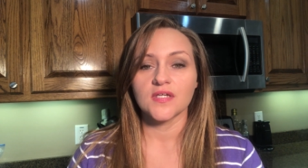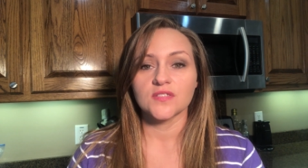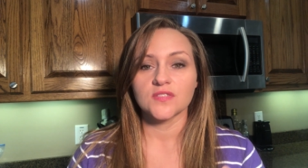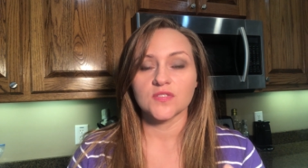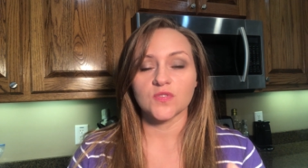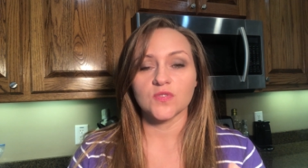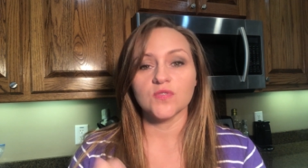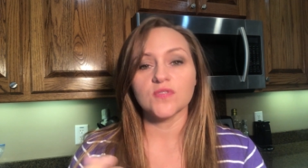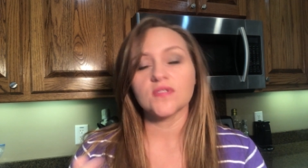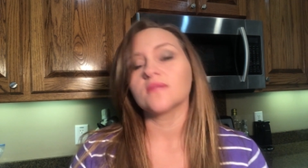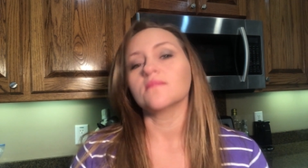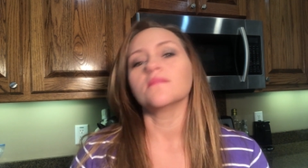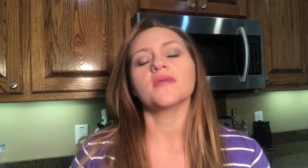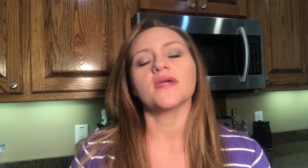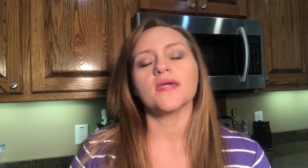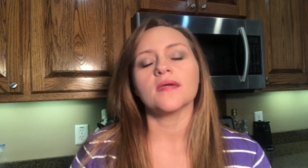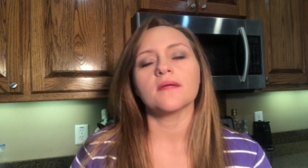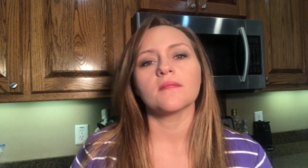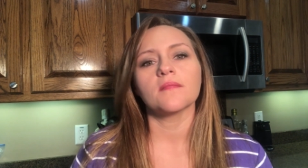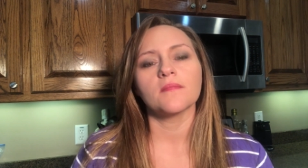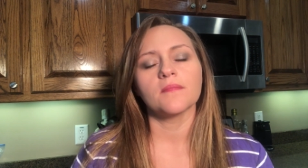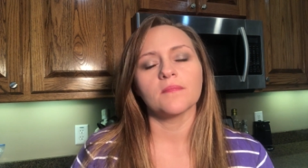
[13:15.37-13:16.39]
So you can
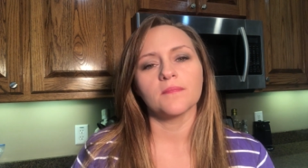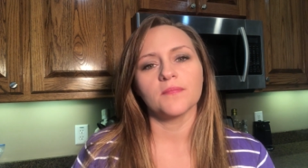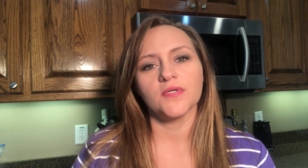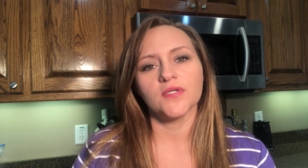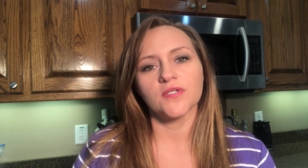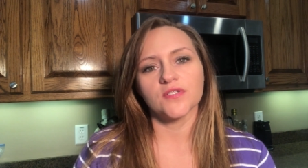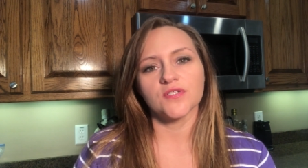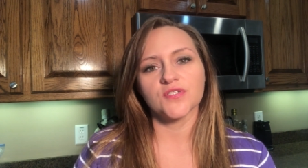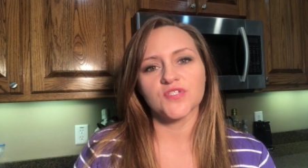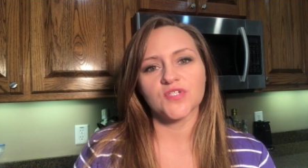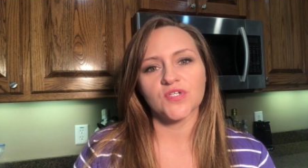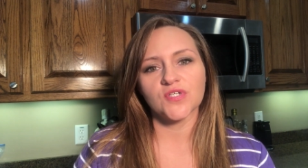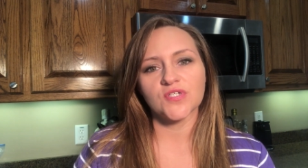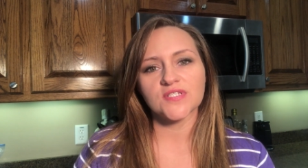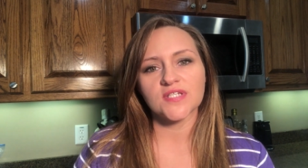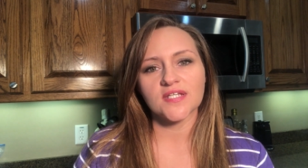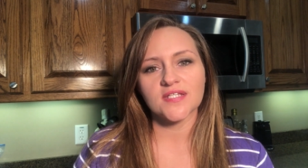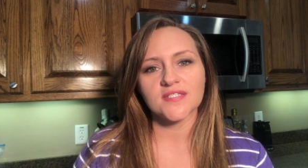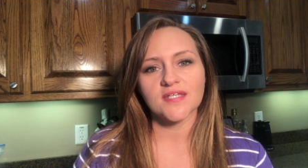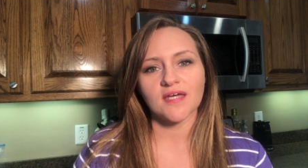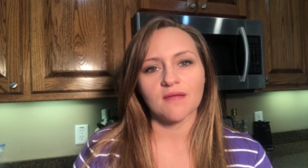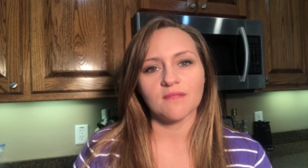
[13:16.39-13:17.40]
make bigger jars
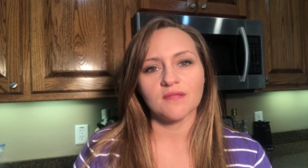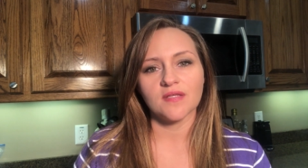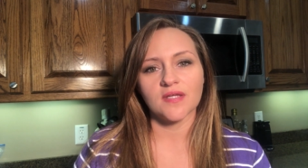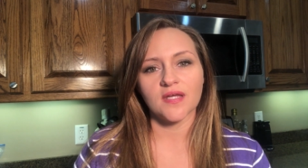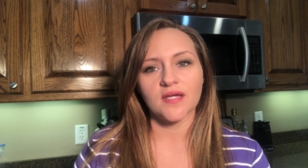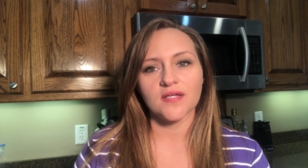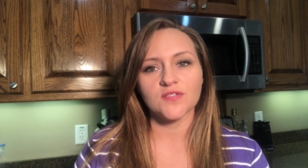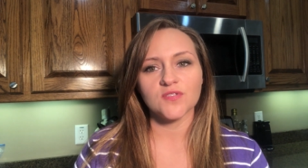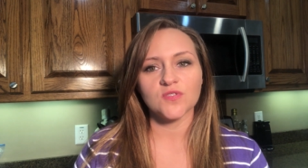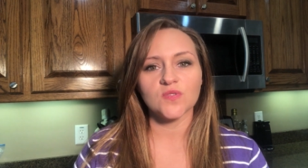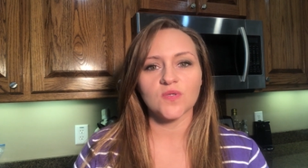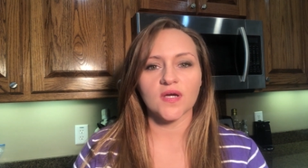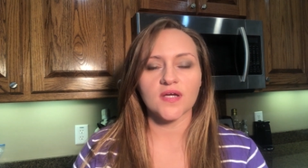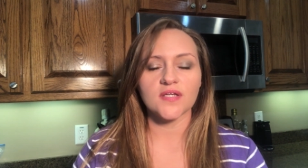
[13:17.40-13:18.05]
at a time than I do.